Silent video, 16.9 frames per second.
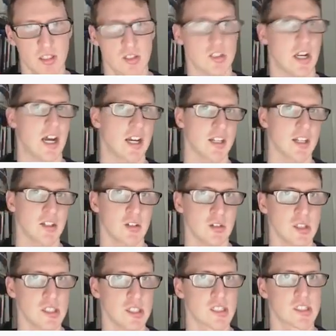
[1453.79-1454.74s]
So how do you
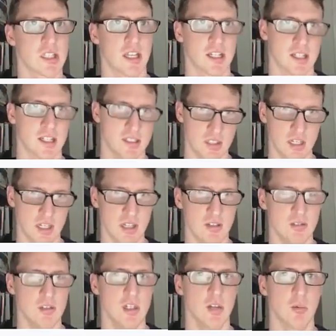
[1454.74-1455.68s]
do this? Like I
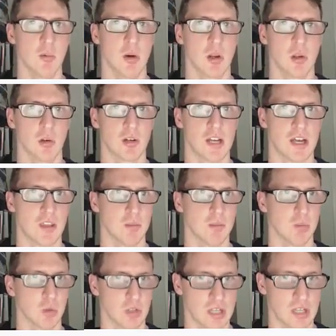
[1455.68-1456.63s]
said, you want to look at
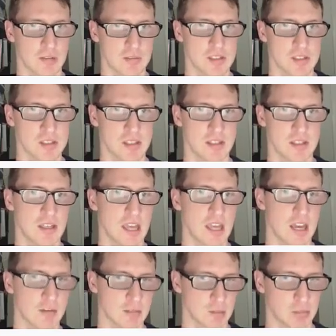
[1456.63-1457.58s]
other book covers
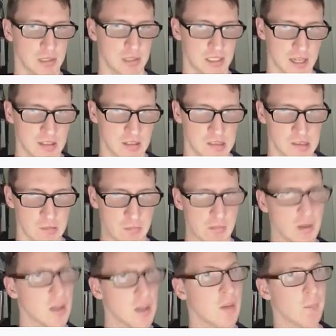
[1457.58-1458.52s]
and replicate
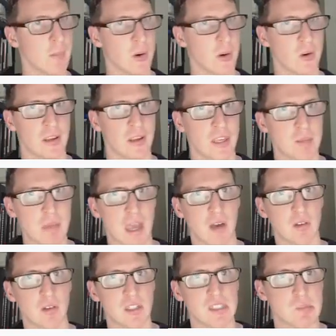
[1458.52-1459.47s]
them. Build an
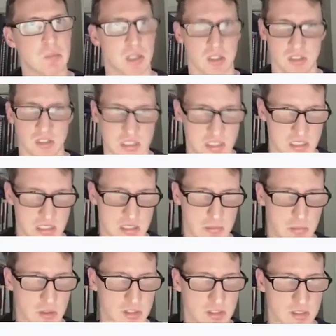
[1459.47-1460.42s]
email list, because this is
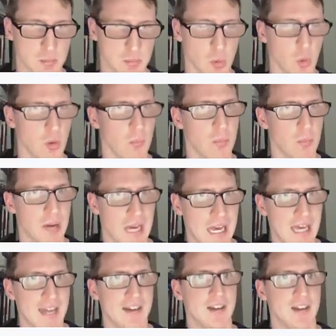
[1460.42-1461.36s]
the most important
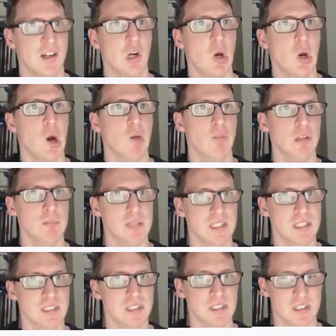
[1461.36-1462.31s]
part of the
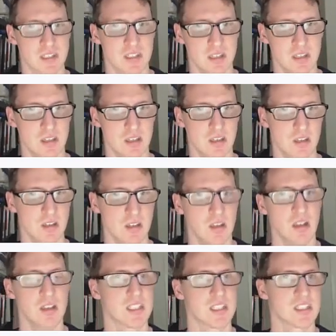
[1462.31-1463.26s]
business.
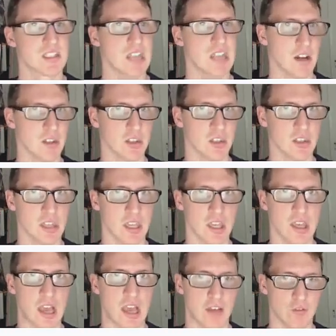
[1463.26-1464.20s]
This is how you
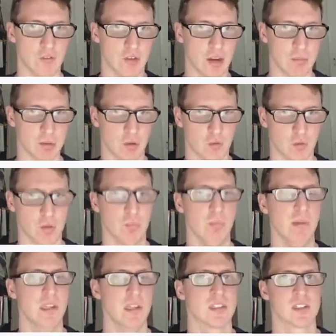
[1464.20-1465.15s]
have a
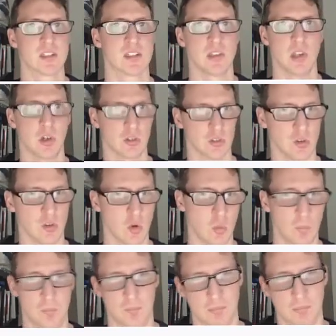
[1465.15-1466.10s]
profitable business long
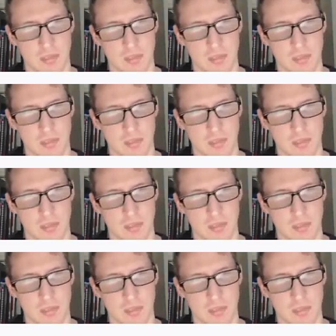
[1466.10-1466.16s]
term.